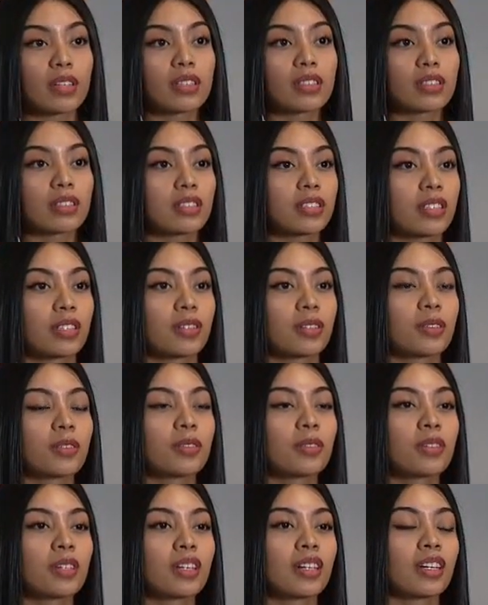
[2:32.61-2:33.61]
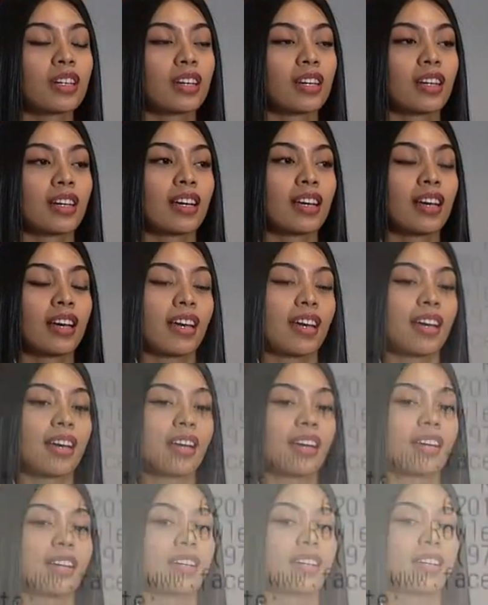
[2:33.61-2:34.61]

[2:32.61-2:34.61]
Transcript: there still, and